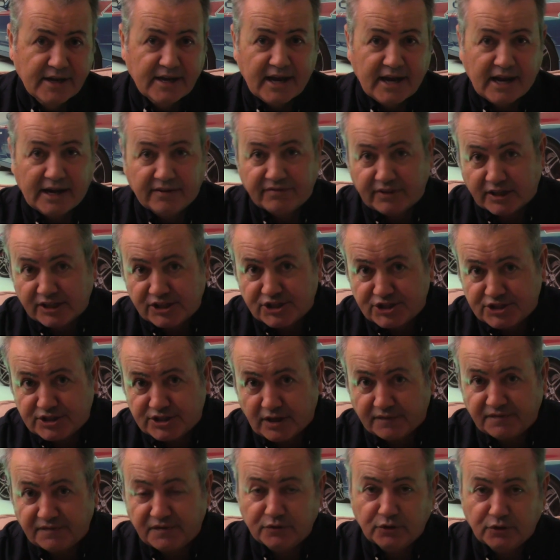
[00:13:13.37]
and if they
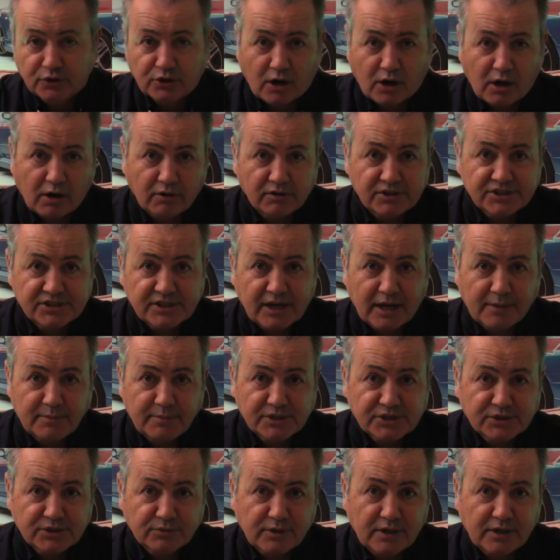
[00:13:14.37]
shuffled the car
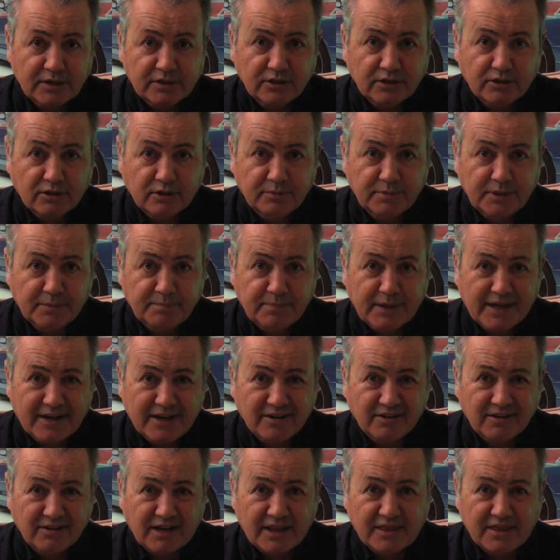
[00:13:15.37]
assignments around a little bit better,